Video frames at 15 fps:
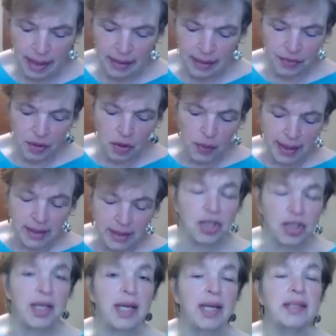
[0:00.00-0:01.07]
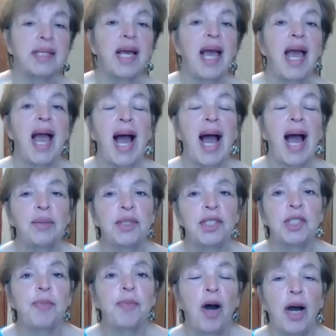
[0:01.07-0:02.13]
And if the question is, how
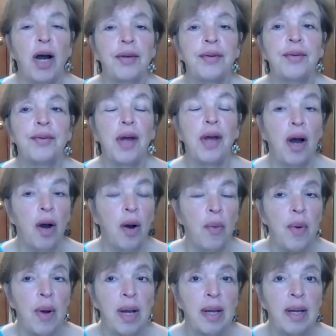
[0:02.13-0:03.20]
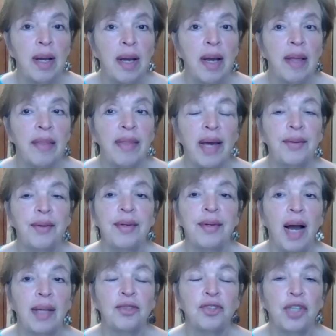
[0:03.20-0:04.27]
does partner know that you're
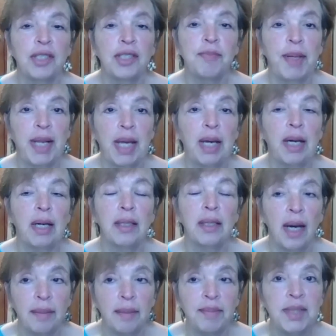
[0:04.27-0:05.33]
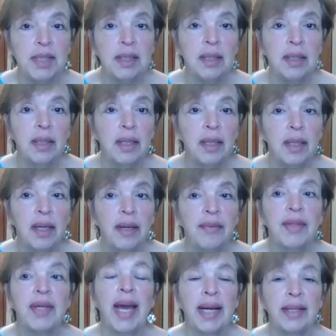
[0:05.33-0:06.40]
not just bidding clubs?
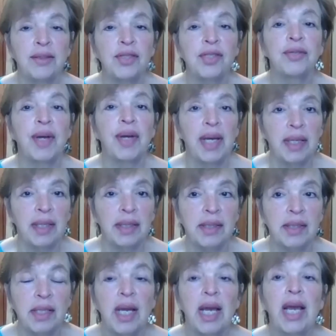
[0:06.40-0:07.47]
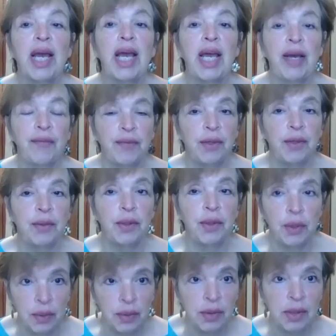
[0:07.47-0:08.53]
The answer is, if you
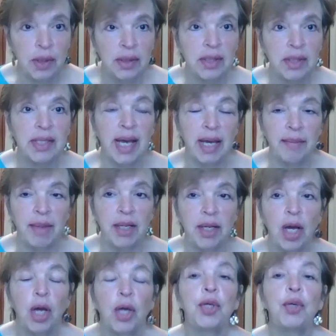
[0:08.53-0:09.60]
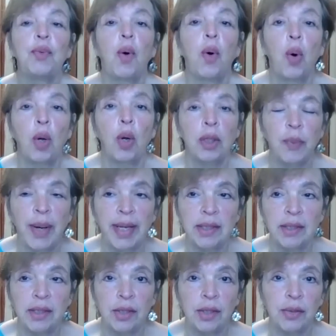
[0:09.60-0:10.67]
use Stayman, you
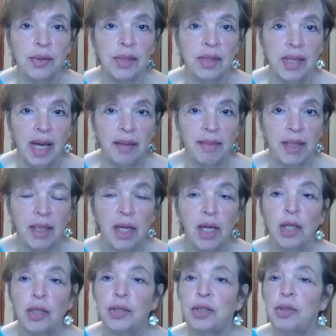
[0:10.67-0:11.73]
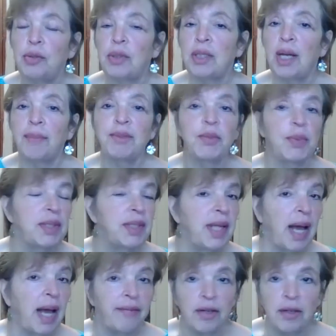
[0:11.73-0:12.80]
always use Stayman. Two clubs will
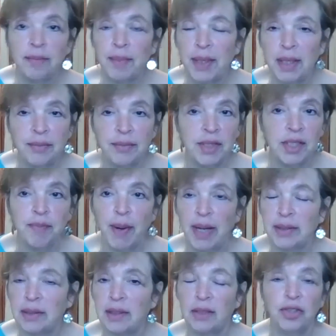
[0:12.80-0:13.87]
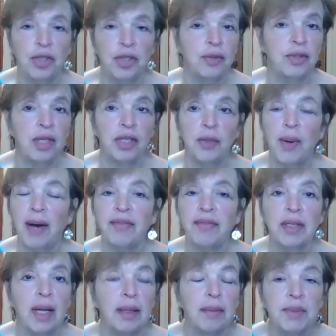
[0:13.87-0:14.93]
never be a response that shows that you have
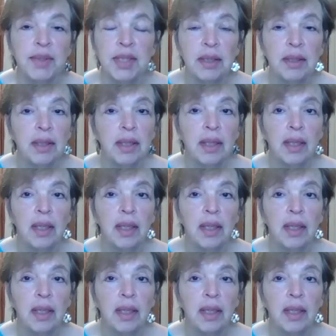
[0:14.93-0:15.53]
clubs.